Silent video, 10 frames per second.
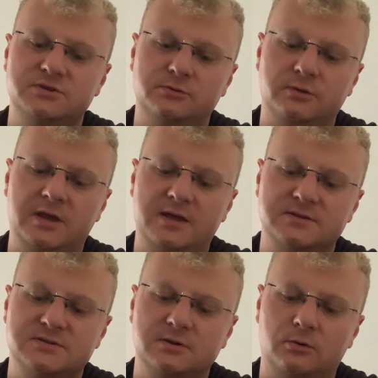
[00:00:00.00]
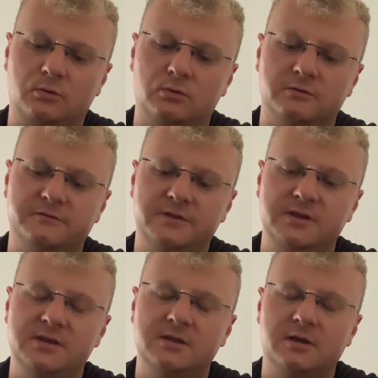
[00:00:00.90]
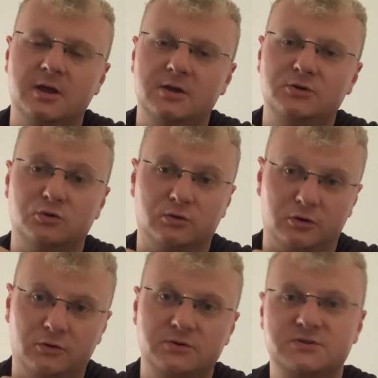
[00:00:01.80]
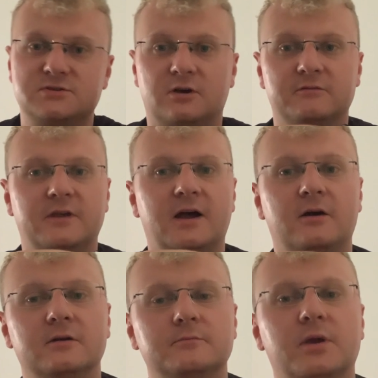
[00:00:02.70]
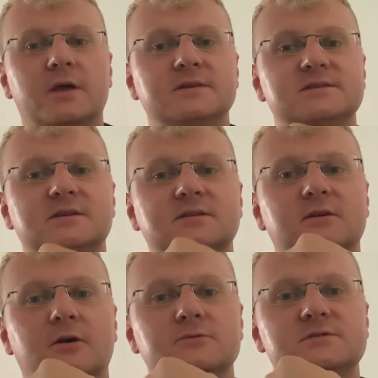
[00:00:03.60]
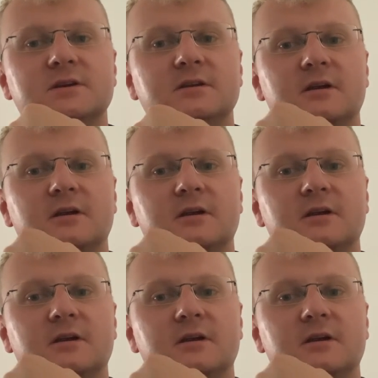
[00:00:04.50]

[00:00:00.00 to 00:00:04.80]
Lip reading: You get all of the good looks of that iron plated coating.